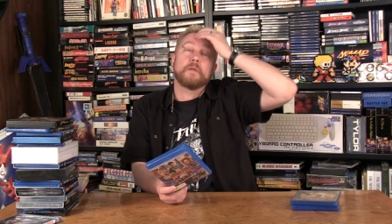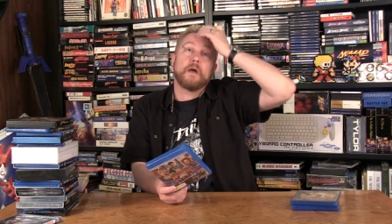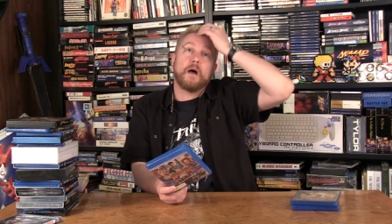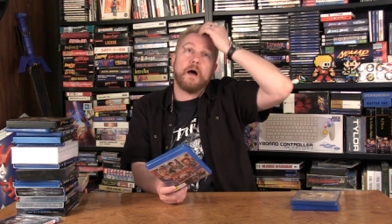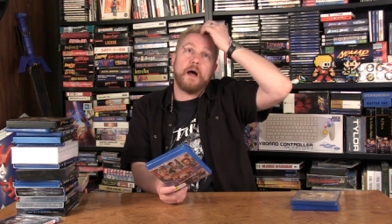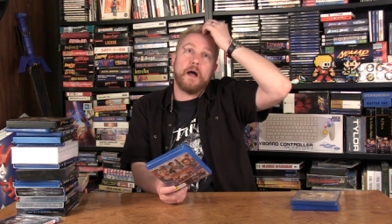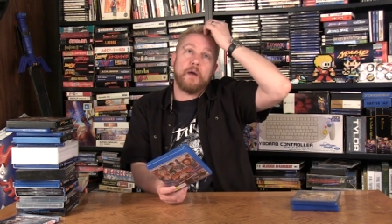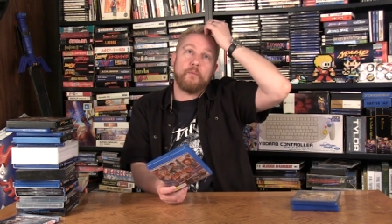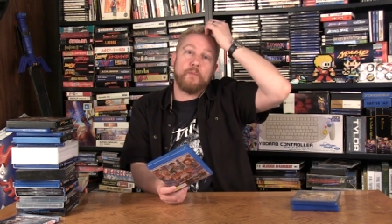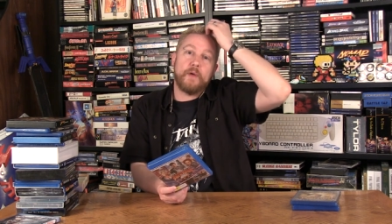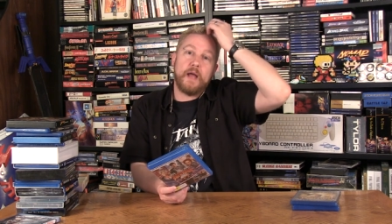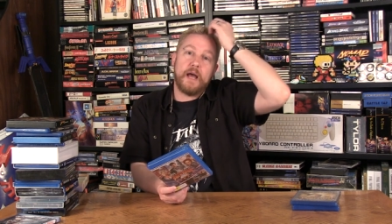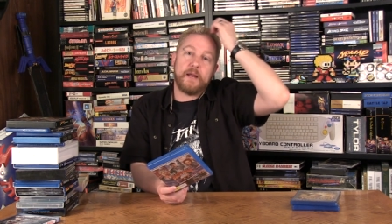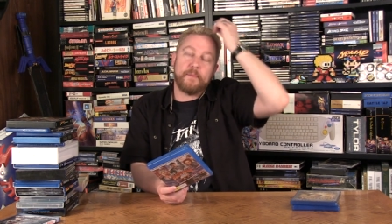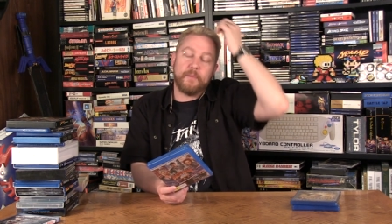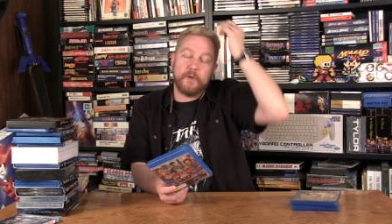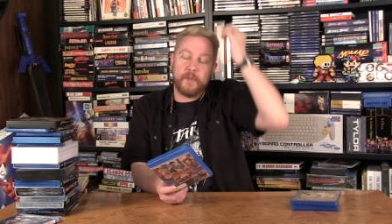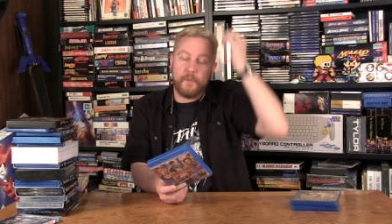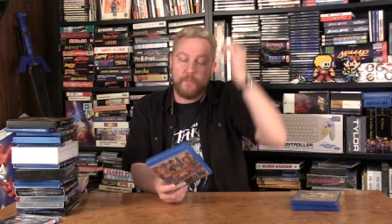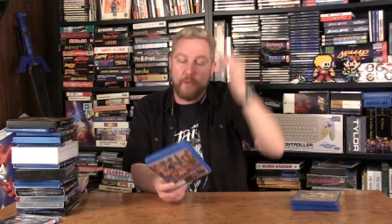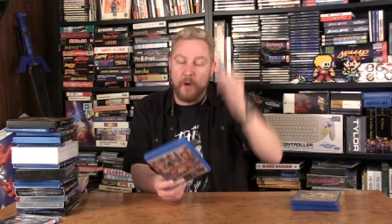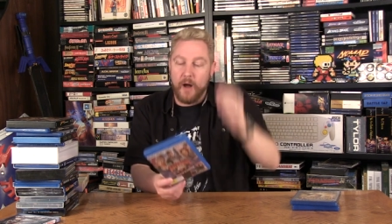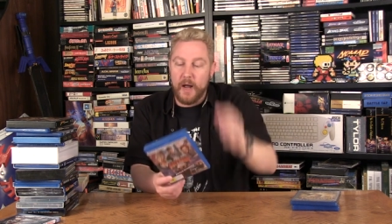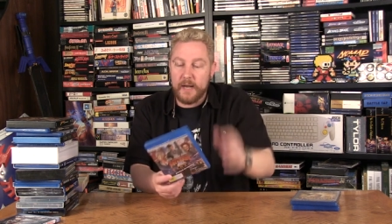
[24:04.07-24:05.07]
Uh, we had him
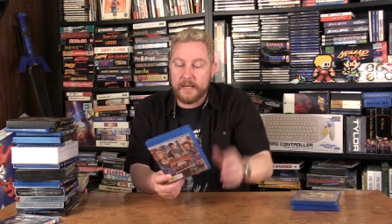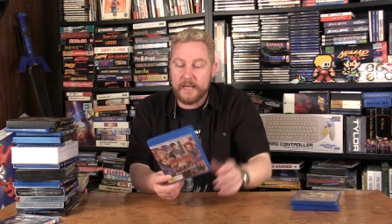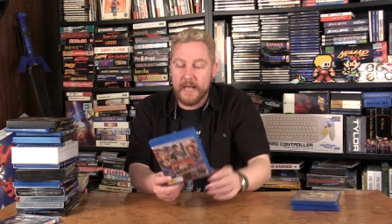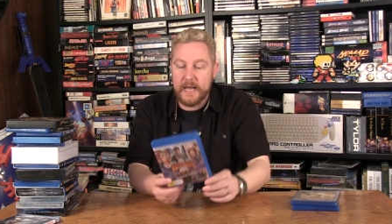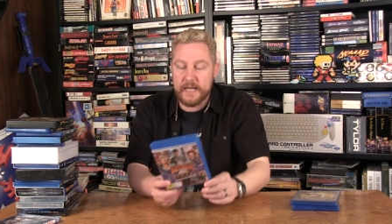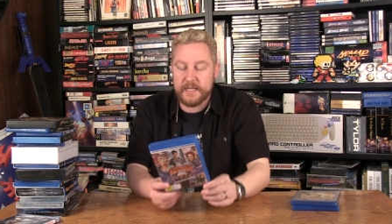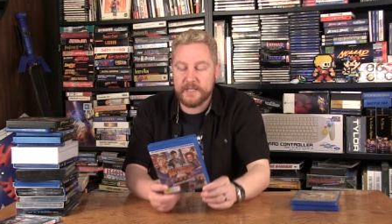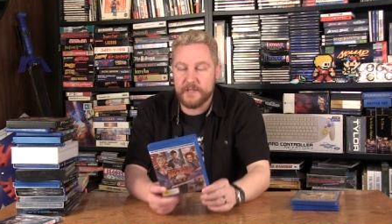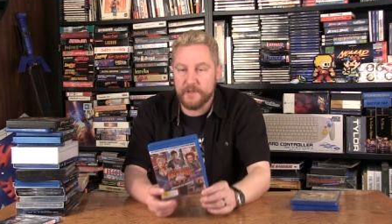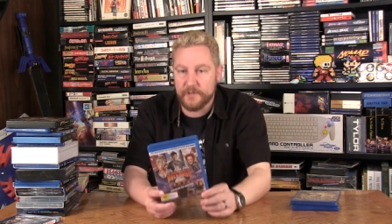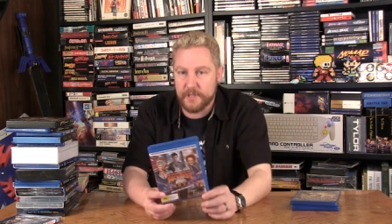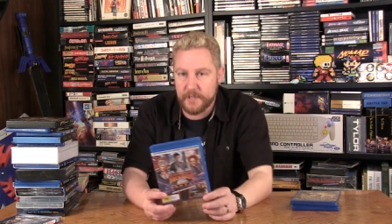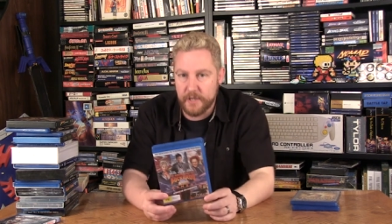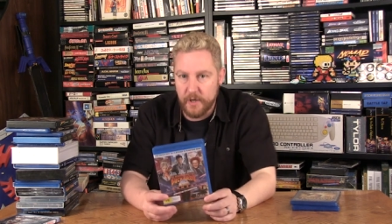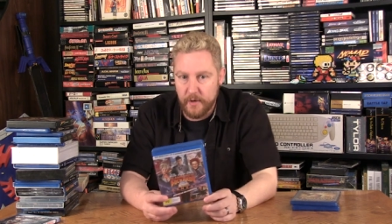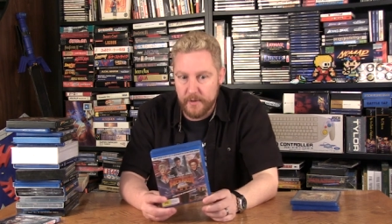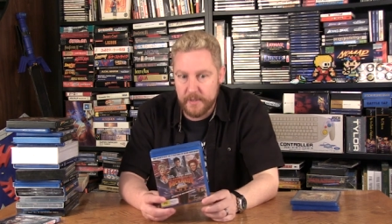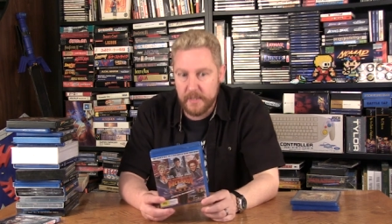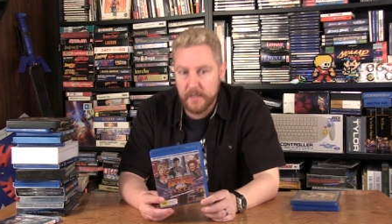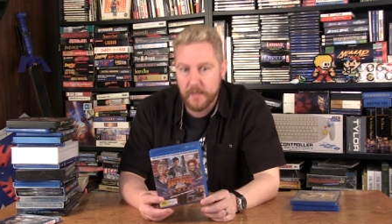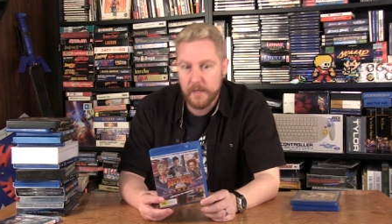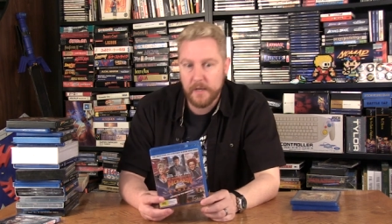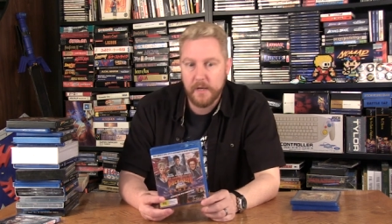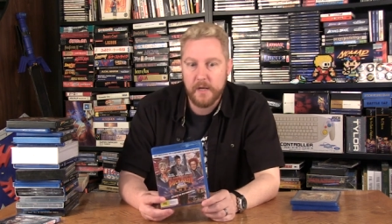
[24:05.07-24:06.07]
on the podcast years ago,
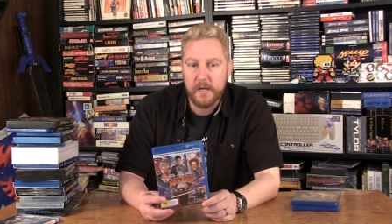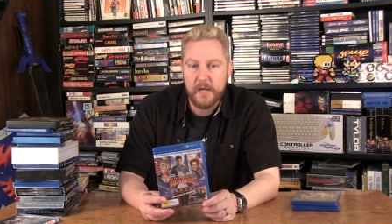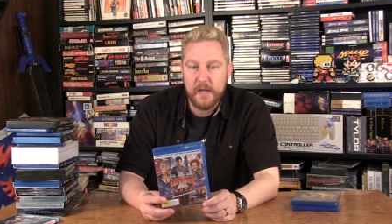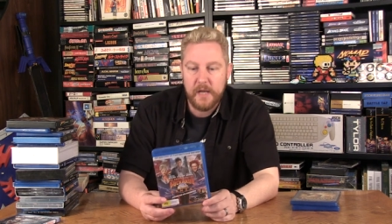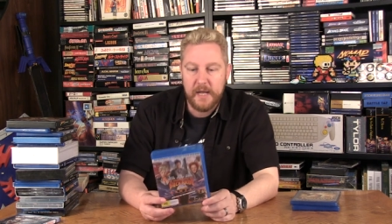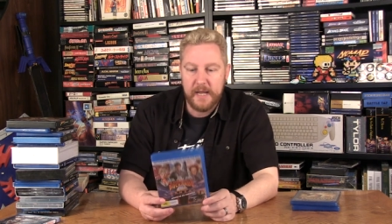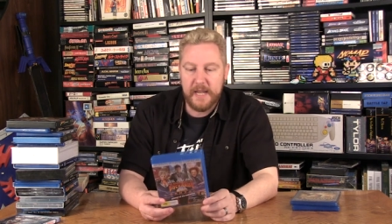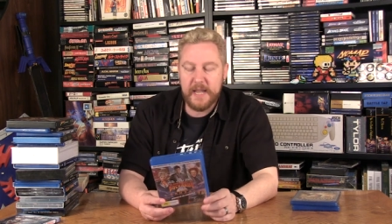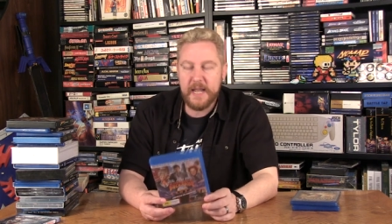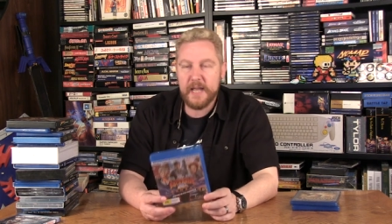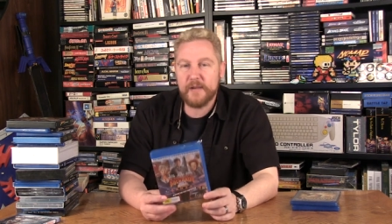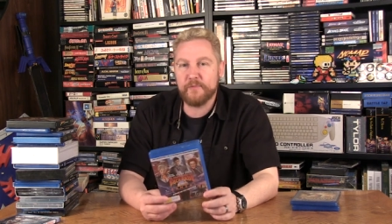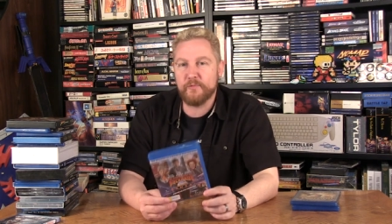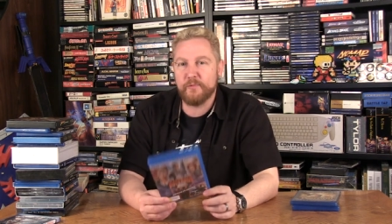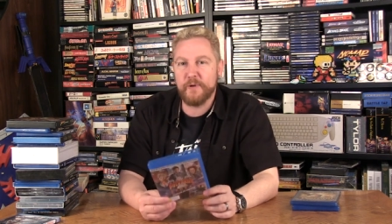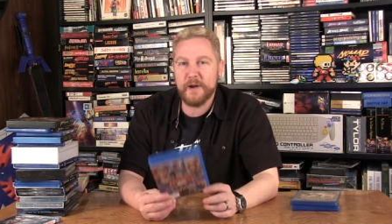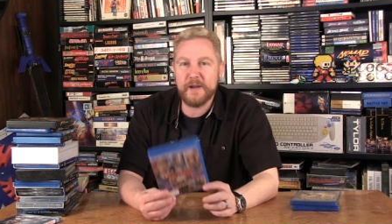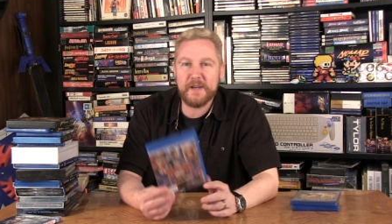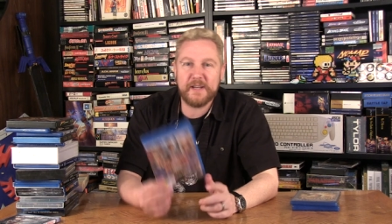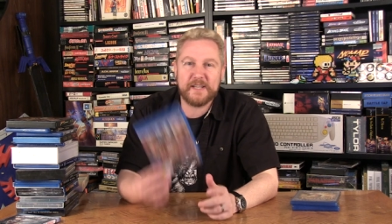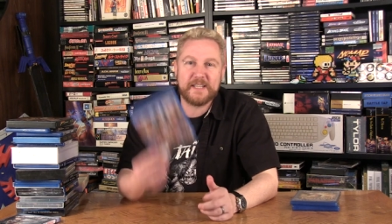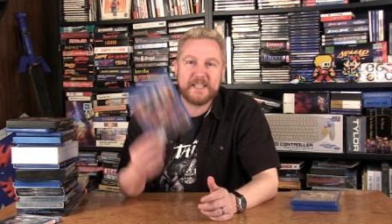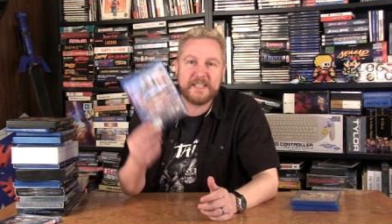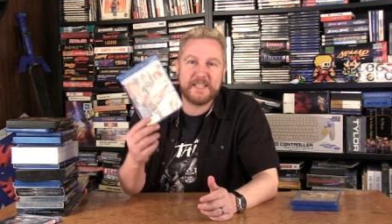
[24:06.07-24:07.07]
and he had
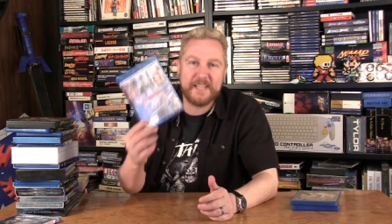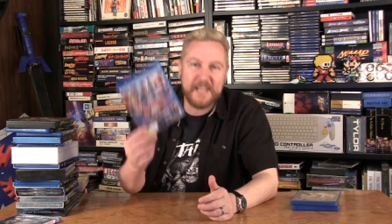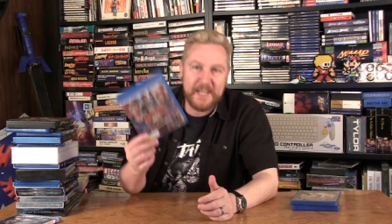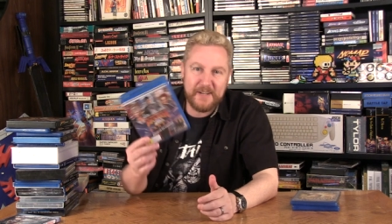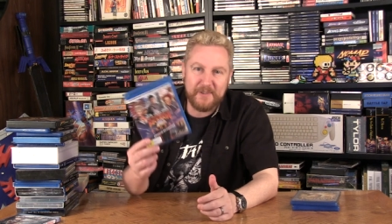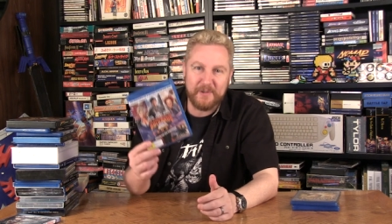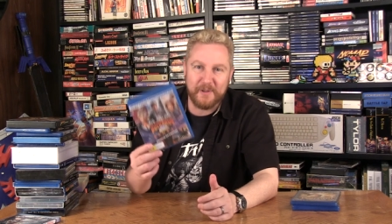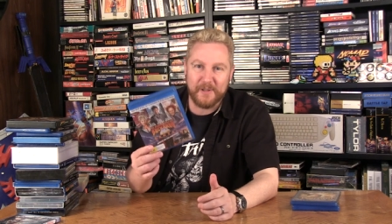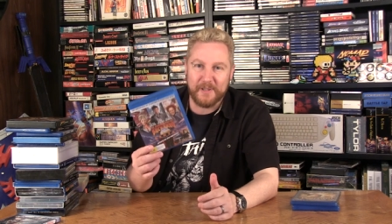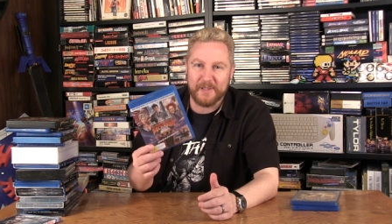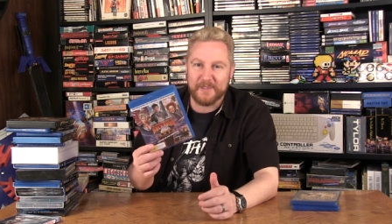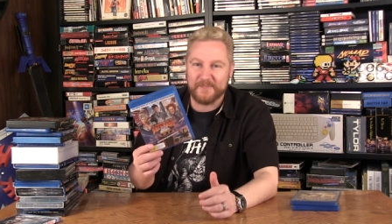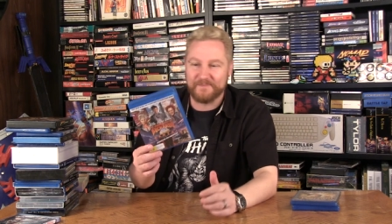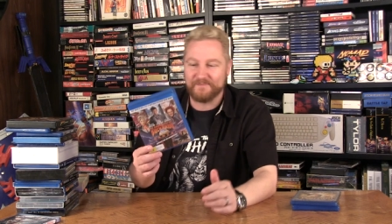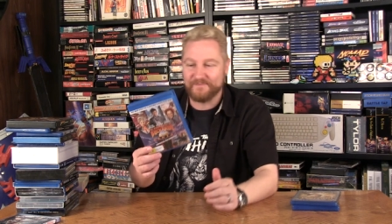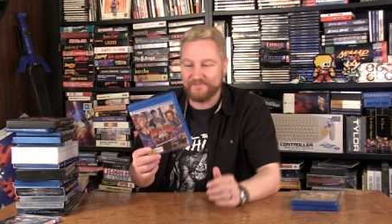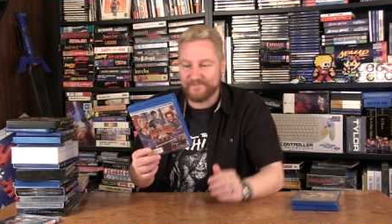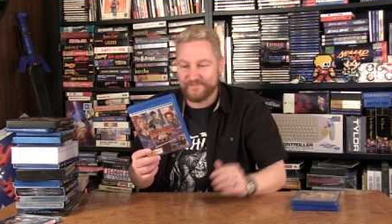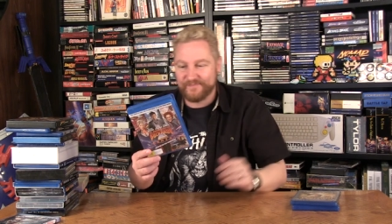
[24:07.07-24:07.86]
written a sequel